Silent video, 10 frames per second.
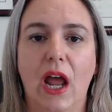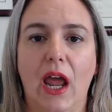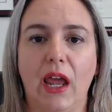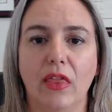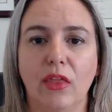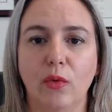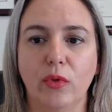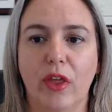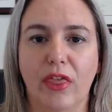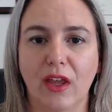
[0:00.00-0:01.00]
And
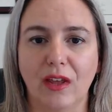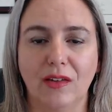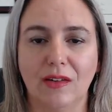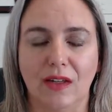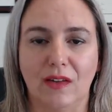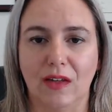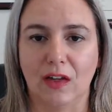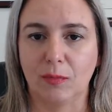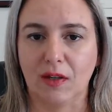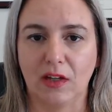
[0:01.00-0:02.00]
the thing is, its
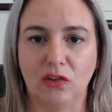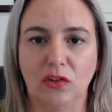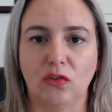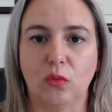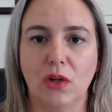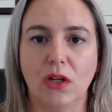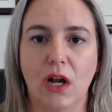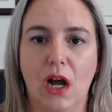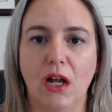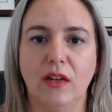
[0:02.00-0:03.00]
expectations were
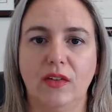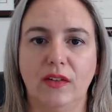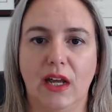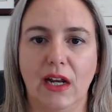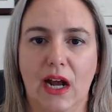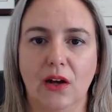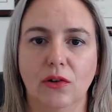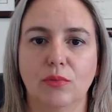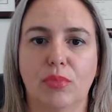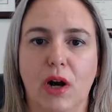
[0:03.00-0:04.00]
not set
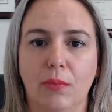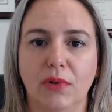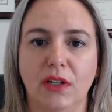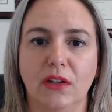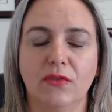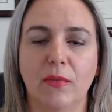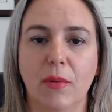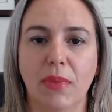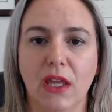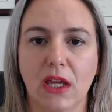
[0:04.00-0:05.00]
out properly from the
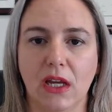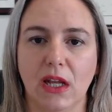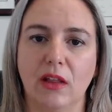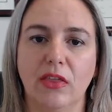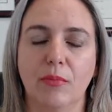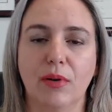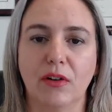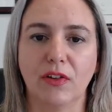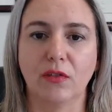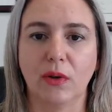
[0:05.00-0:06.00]
beginning. The
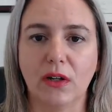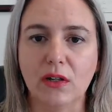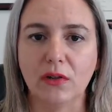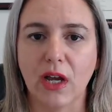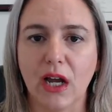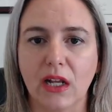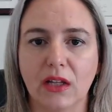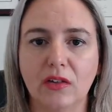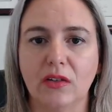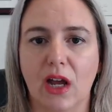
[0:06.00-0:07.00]
perfect way to do that
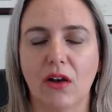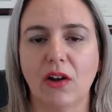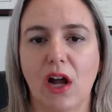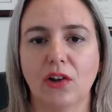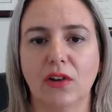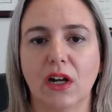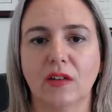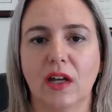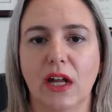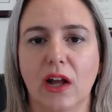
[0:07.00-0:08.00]
is to have a contract
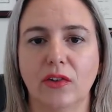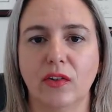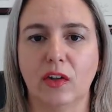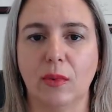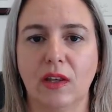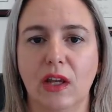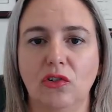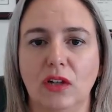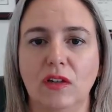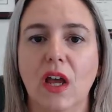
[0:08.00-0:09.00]
setting out those
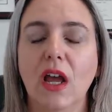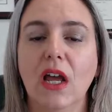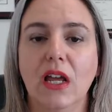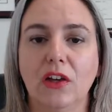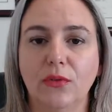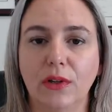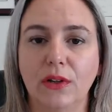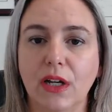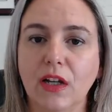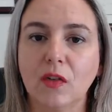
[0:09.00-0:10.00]
expectations. Here's what you
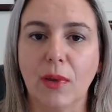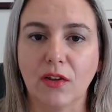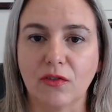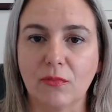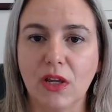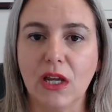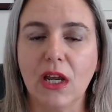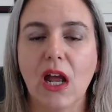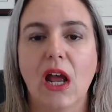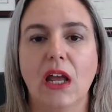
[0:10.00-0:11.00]
can expect from
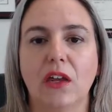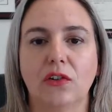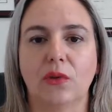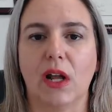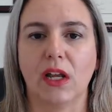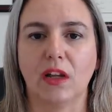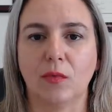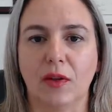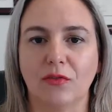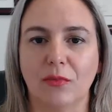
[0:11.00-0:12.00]
me. Here's what I can
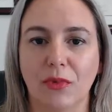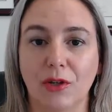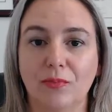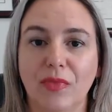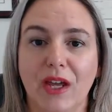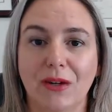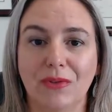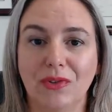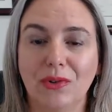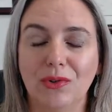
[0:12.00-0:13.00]
expect from you.
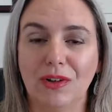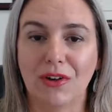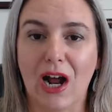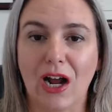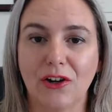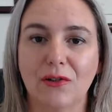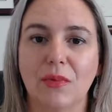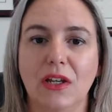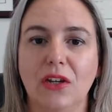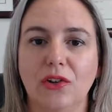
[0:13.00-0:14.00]
Anyone who's ever hired
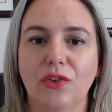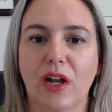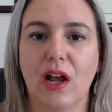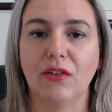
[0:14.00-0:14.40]
me knows that I have